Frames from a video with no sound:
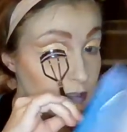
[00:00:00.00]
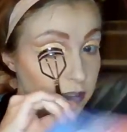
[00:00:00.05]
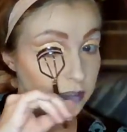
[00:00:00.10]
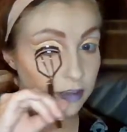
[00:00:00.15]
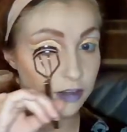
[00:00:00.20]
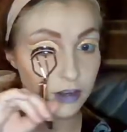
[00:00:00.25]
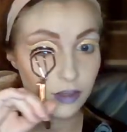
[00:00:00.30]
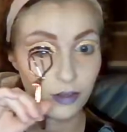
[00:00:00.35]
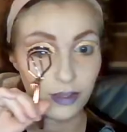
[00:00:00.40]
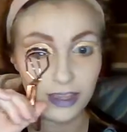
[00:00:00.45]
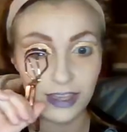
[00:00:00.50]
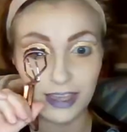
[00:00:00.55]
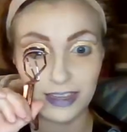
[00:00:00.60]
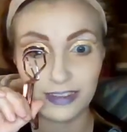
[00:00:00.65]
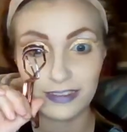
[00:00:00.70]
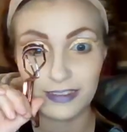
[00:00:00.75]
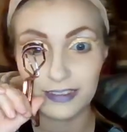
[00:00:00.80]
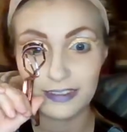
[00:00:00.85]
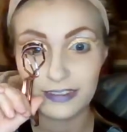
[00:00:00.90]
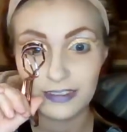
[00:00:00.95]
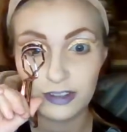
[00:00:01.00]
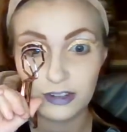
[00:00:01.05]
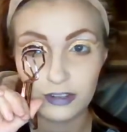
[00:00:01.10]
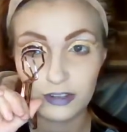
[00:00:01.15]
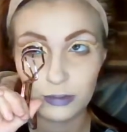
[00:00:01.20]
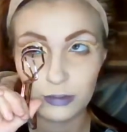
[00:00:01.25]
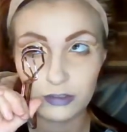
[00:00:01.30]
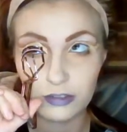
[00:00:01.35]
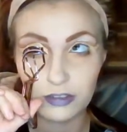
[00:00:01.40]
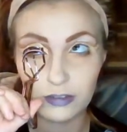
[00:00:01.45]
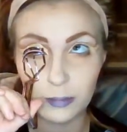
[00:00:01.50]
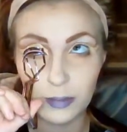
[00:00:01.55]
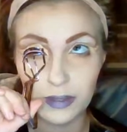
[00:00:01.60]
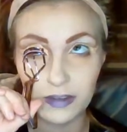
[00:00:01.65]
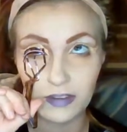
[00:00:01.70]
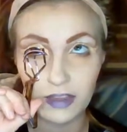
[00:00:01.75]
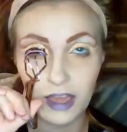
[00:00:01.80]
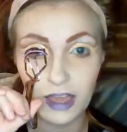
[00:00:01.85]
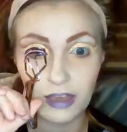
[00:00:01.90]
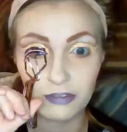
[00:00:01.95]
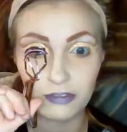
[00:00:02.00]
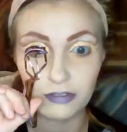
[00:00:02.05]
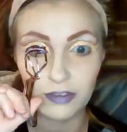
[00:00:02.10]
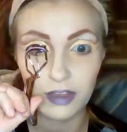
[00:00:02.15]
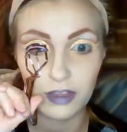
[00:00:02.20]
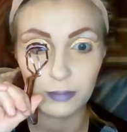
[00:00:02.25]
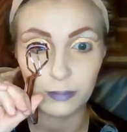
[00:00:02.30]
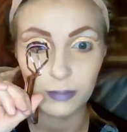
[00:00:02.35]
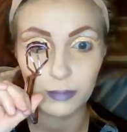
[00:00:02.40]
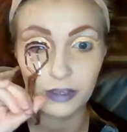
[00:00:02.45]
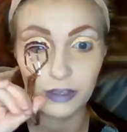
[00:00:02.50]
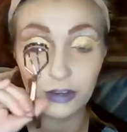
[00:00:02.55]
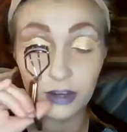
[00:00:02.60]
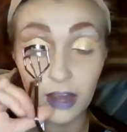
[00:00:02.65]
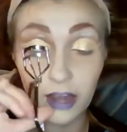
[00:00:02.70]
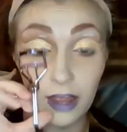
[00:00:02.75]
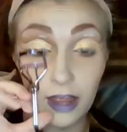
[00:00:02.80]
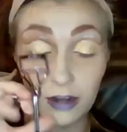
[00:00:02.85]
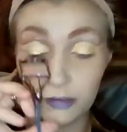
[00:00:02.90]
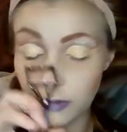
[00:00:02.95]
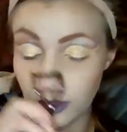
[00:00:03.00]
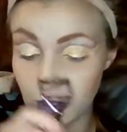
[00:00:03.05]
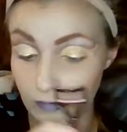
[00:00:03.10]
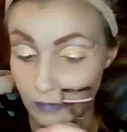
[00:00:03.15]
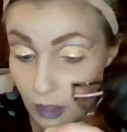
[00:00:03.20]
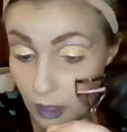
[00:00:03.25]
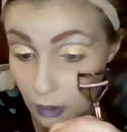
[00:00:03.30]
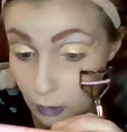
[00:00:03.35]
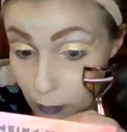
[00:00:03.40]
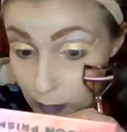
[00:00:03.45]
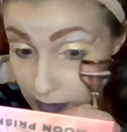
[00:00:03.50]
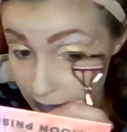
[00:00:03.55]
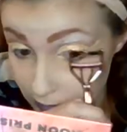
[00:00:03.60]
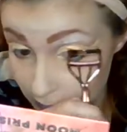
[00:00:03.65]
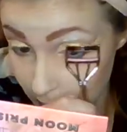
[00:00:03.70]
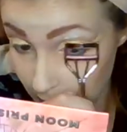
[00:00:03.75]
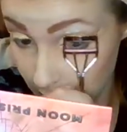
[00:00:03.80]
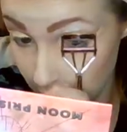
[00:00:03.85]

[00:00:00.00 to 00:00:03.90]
You know, again, this series was just meant to have fun, be creative, because Halloween is my